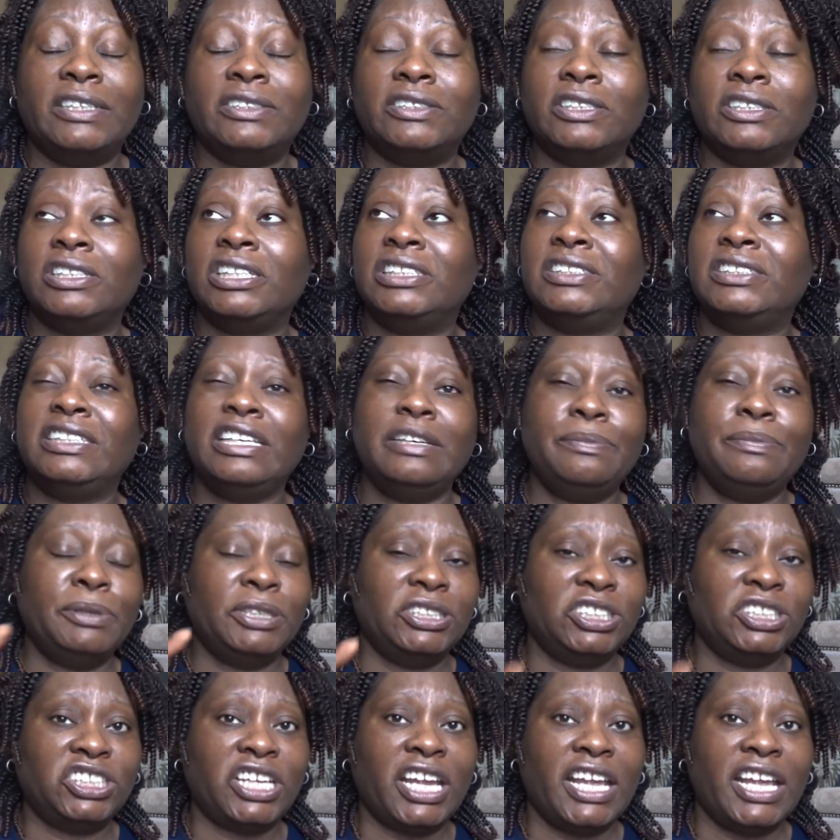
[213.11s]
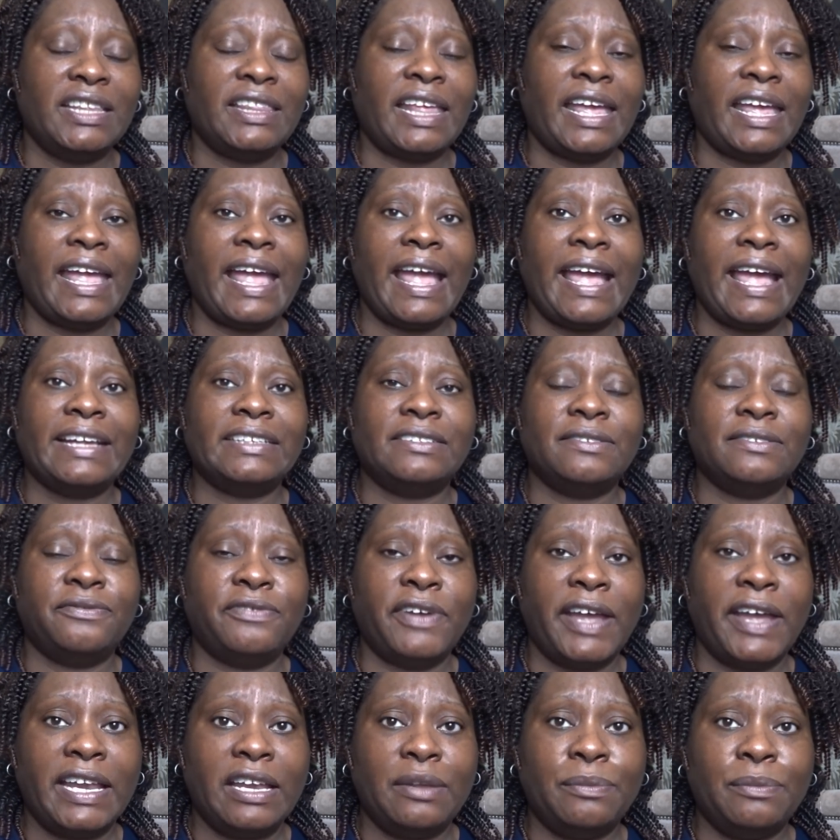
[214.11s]
So the deepest shade they had
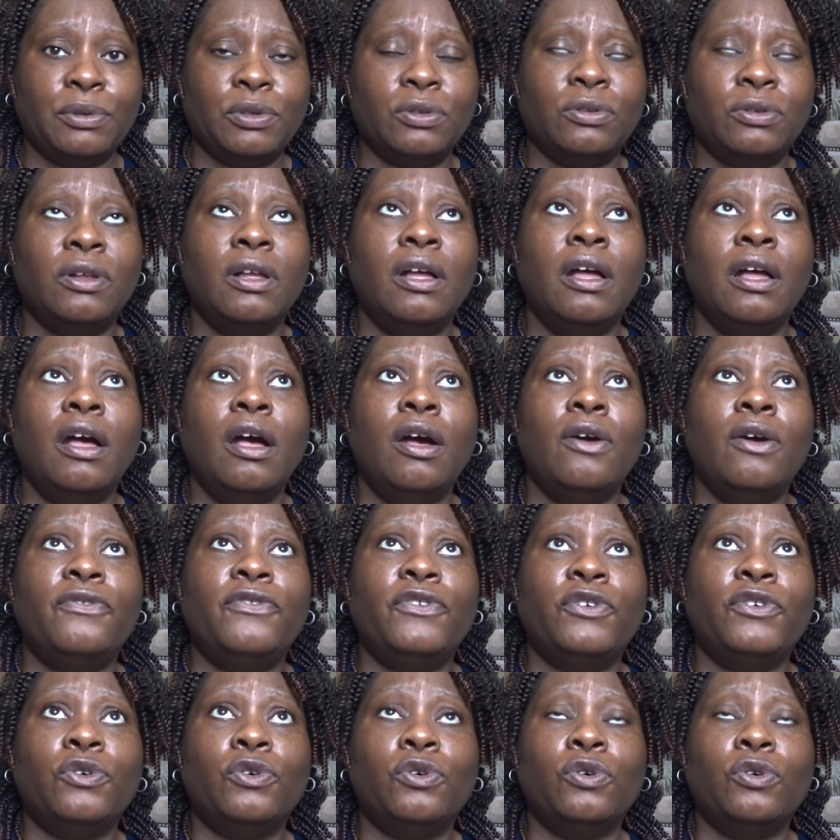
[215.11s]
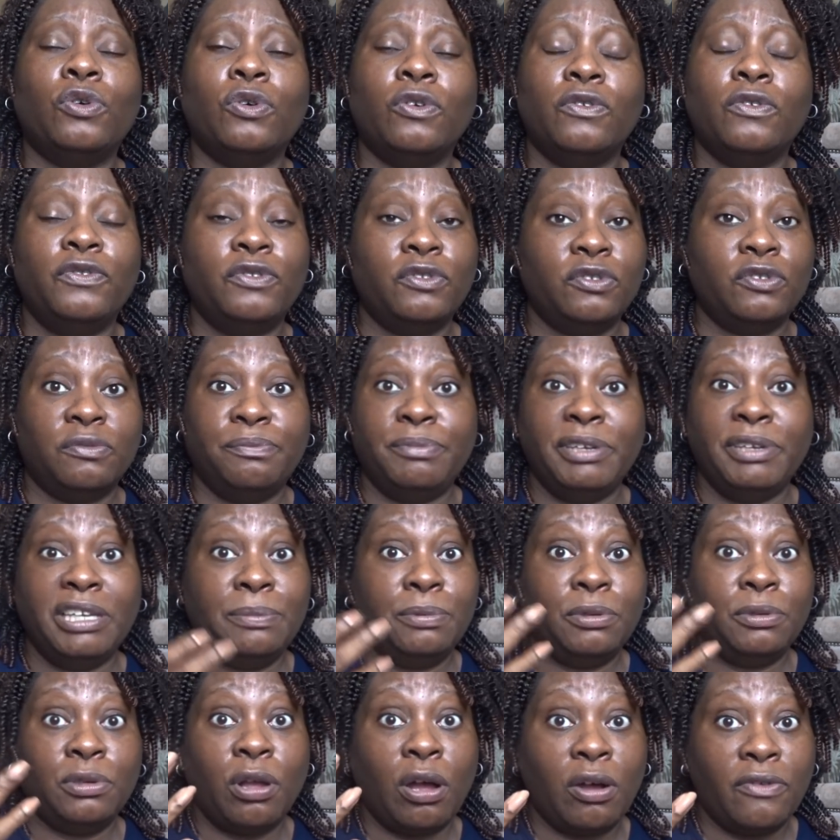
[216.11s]
available for
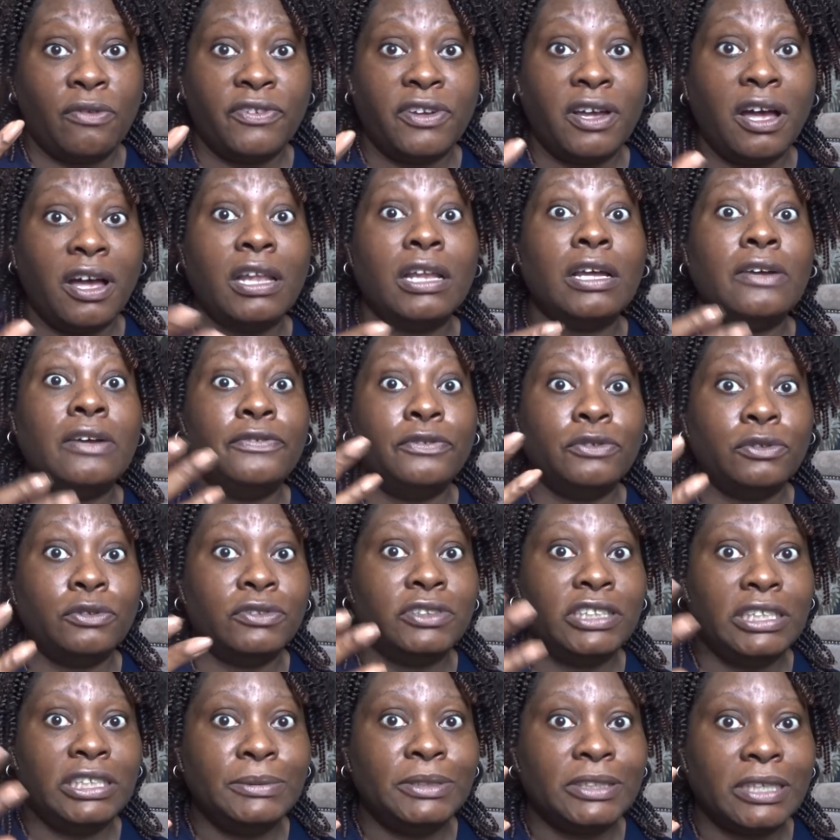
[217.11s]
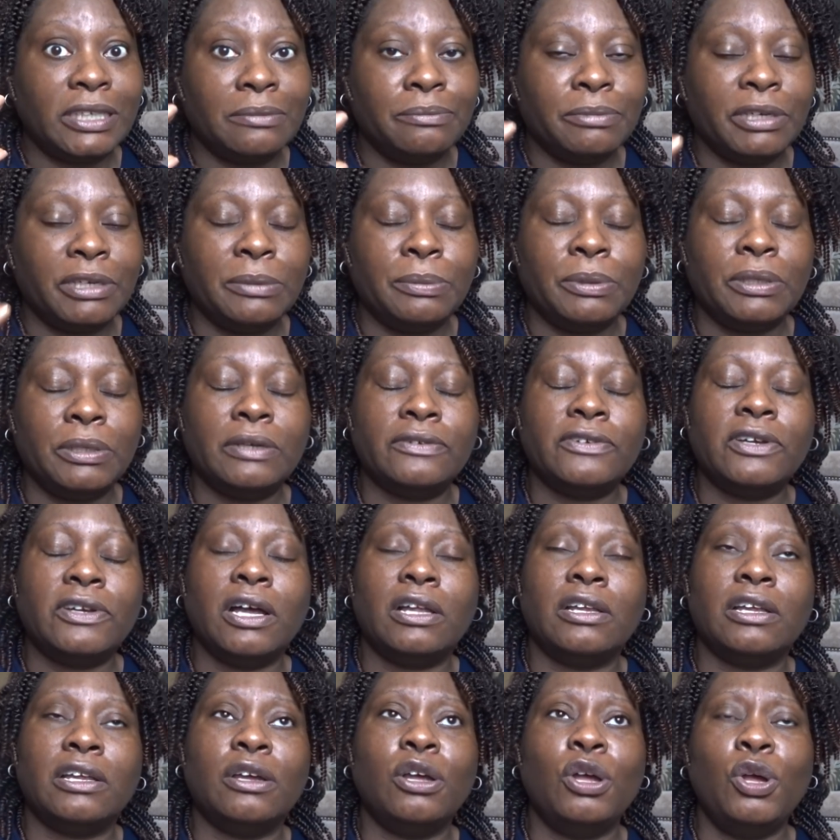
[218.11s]
people of colour, for deep skin people of
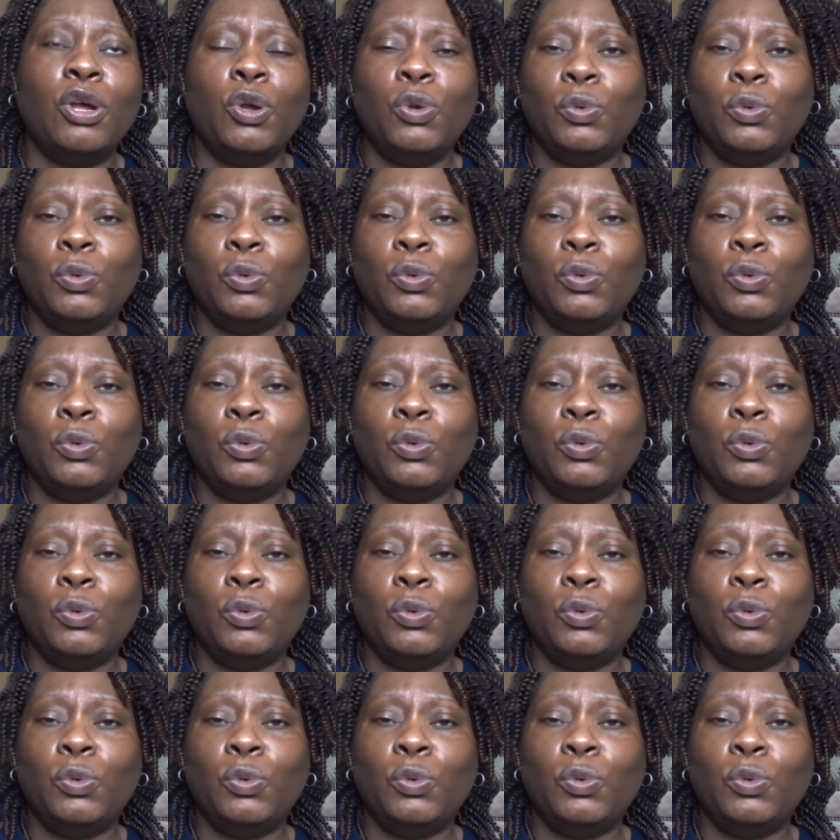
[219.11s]
colour,